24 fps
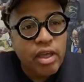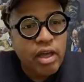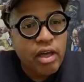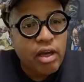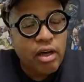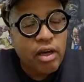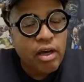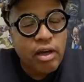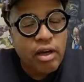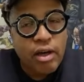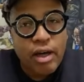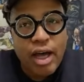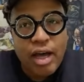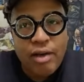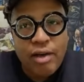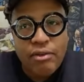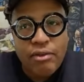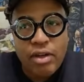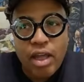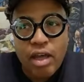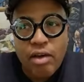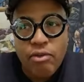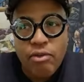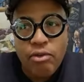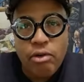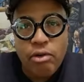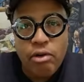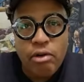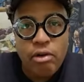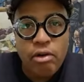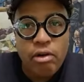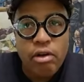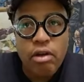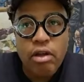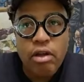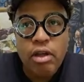Uh, I've
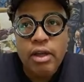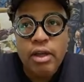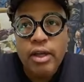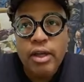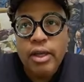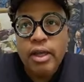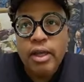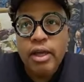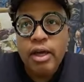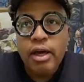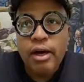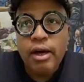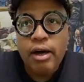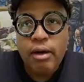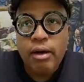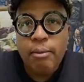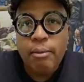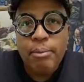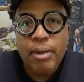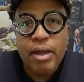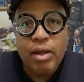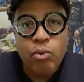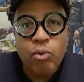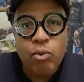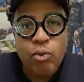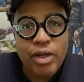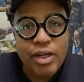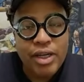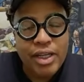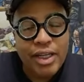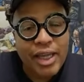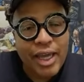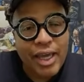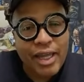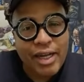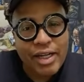never uh, been one
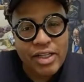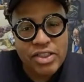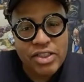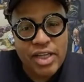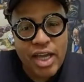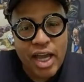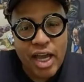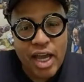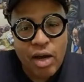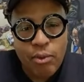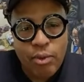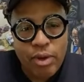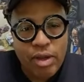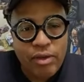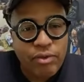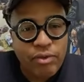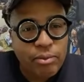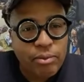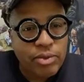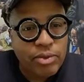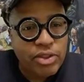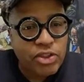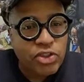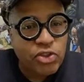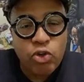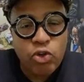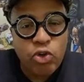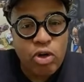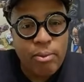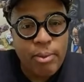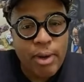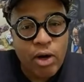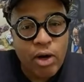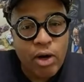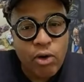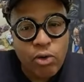to kind of shy away from just
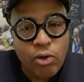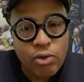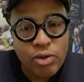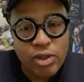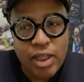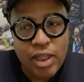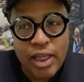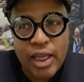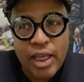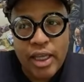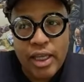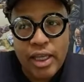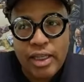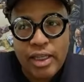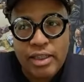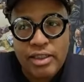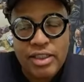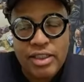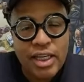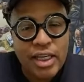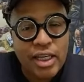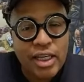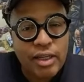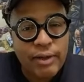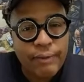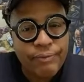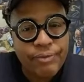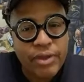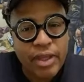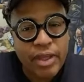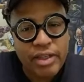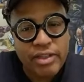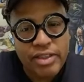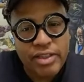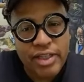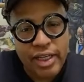doing my own thing and taking
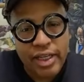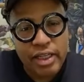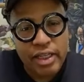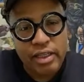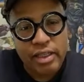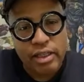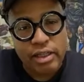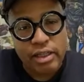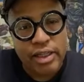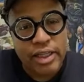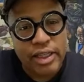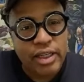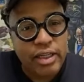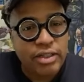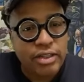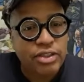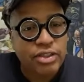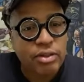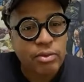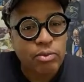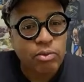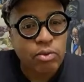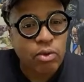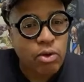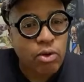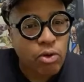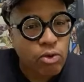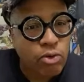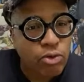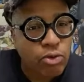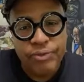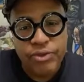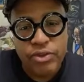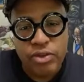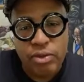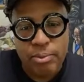and taking a leadership
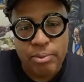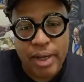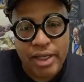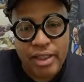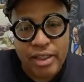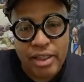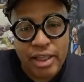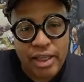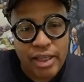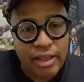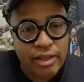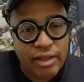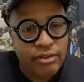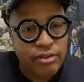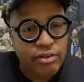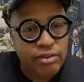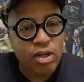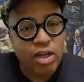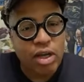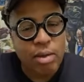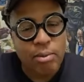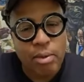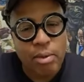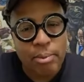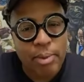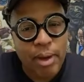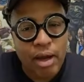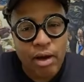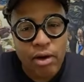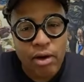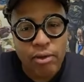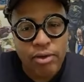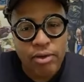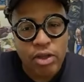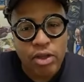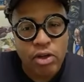role to make things come
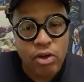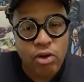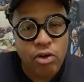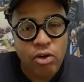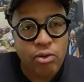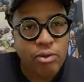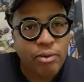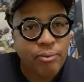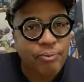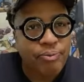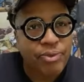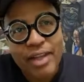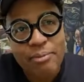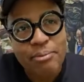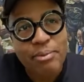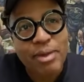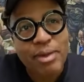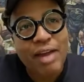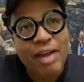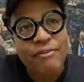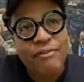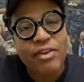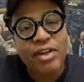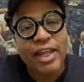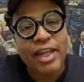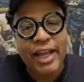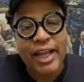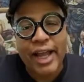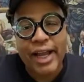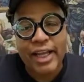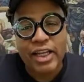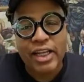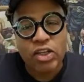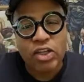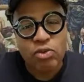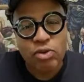about, you know. But I feel like
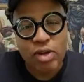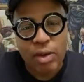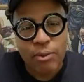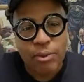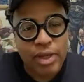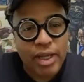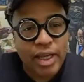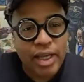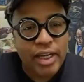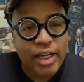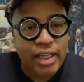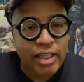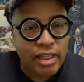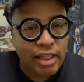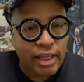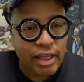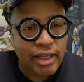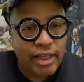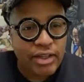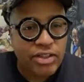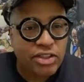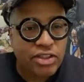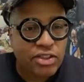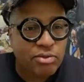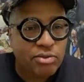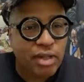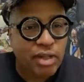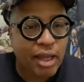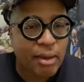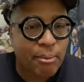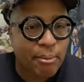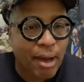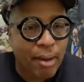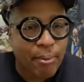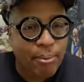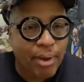I could do that with anything. It's just
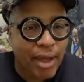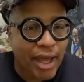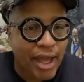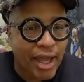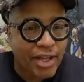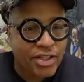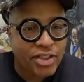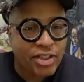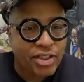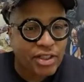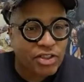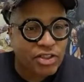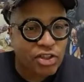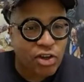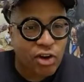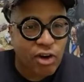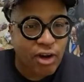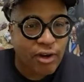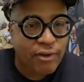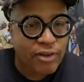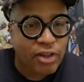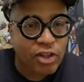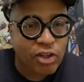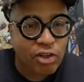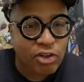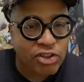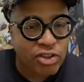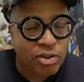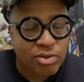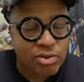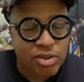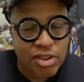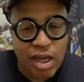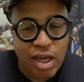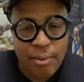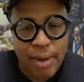like my passion is art. You know,
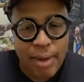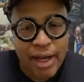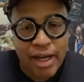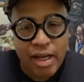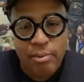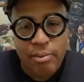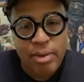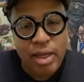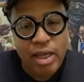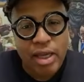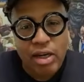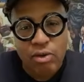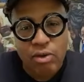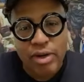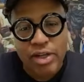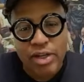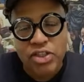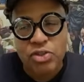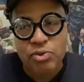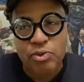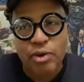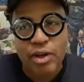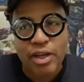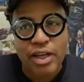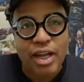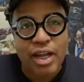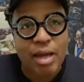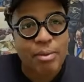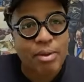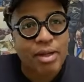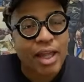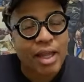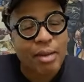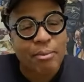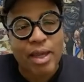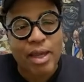sometimes I could be in a restaurant I'd
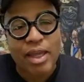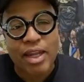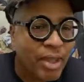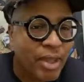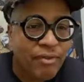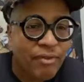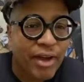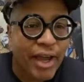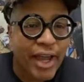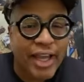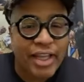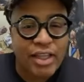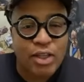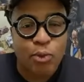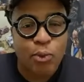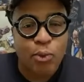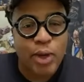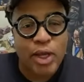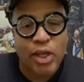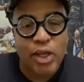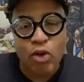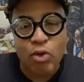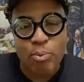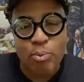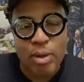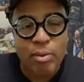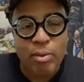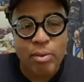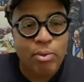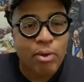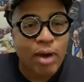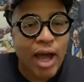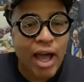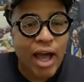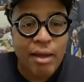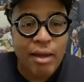be like, man, if I had to wait on
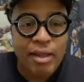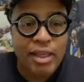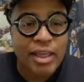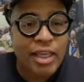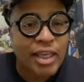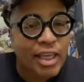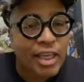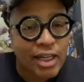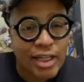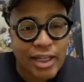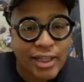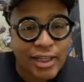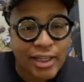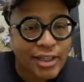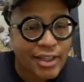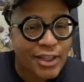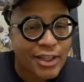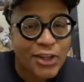people, I'd kill it.